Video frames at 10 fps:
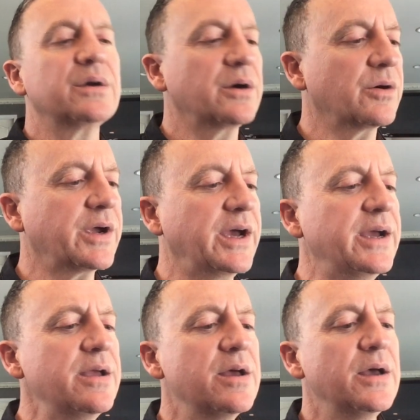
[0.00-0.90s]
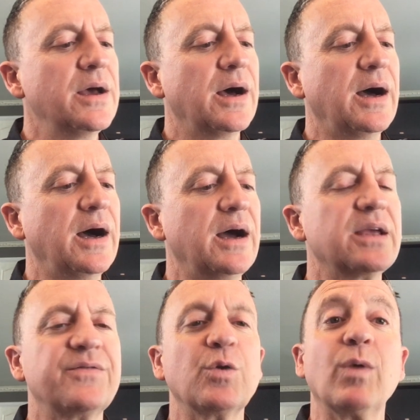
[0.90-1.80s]
Okay?
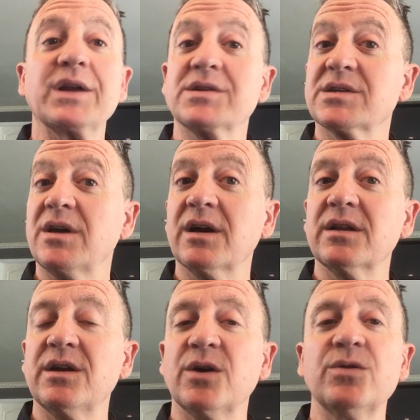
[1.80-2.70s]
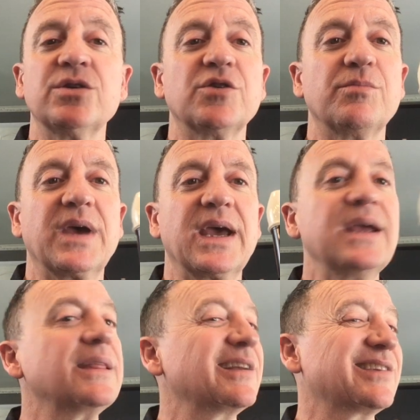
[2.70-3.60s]
If you want to tongue the note, you
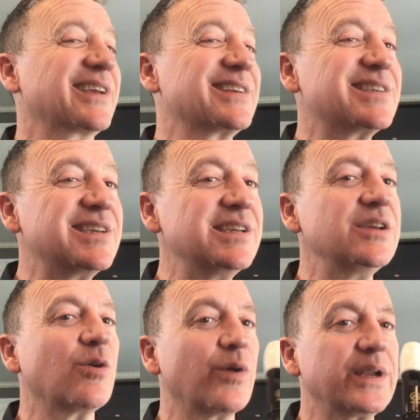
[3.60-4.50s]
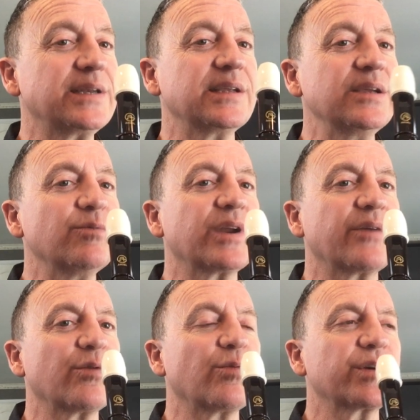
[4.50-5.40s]
may. That's like a T or a D,
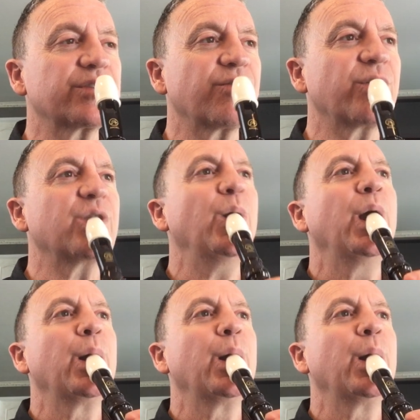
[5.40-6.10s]
whatever works for you.